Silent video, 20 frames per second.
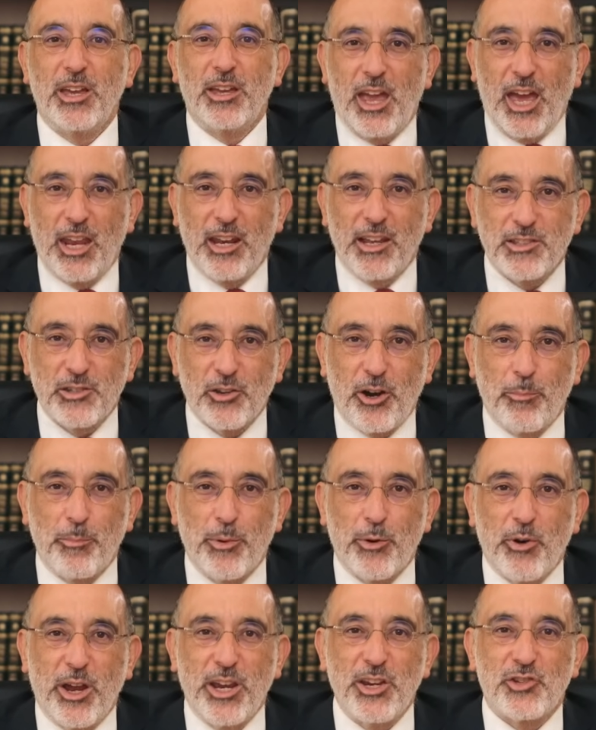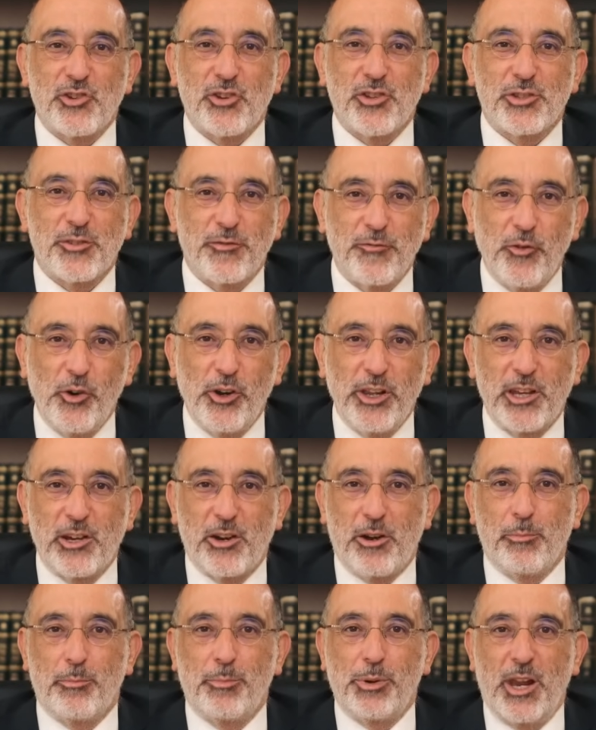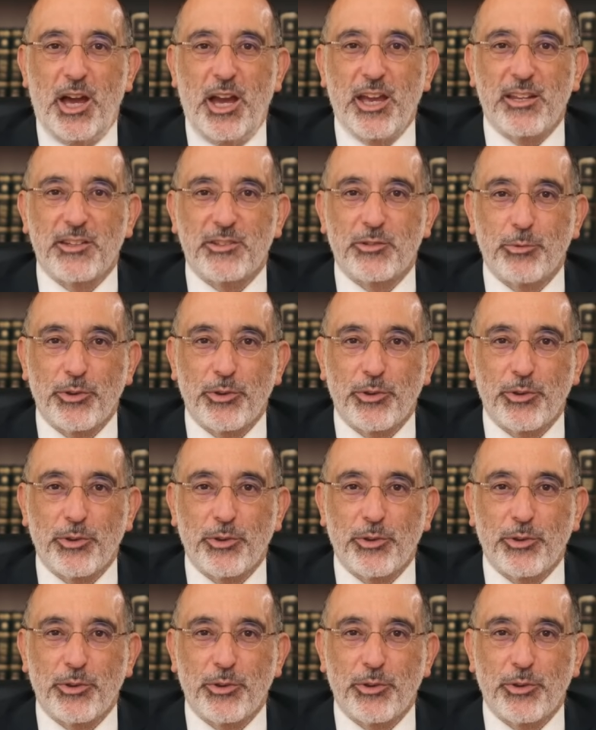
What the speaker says: and its operations fully compliant